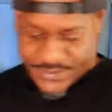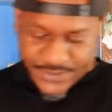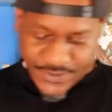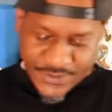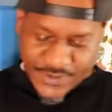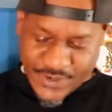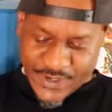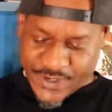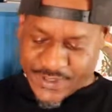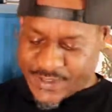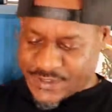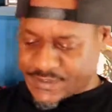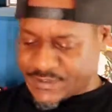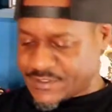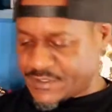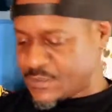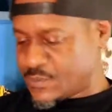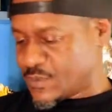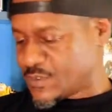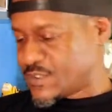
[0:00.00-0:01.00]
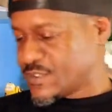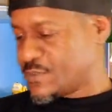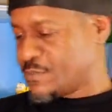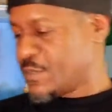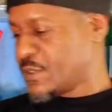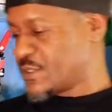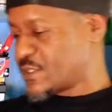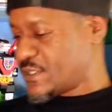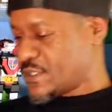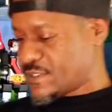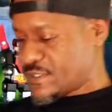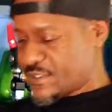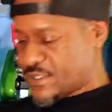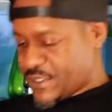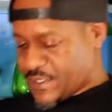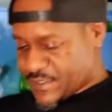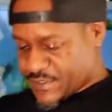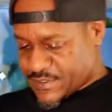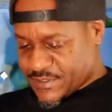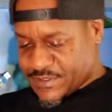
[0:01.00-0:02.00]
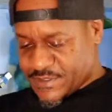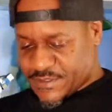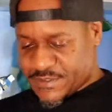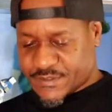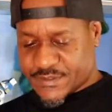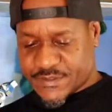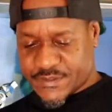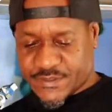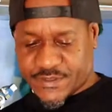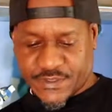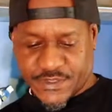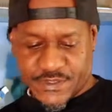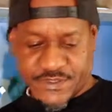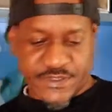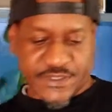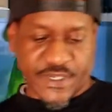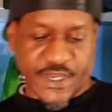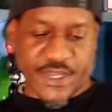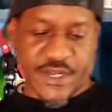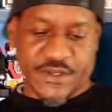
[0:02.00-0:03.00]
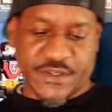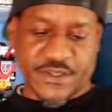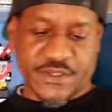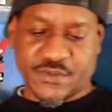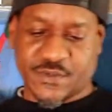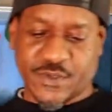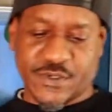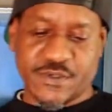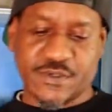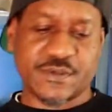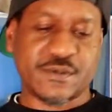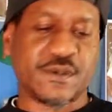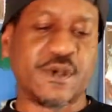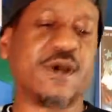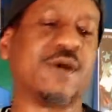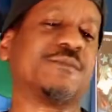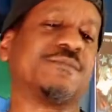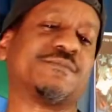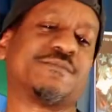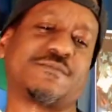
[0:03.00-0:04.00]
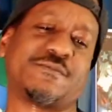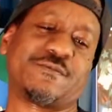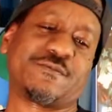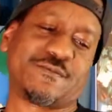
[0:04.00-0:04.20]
Alright, let's see what the book this is inside of this one. Oh!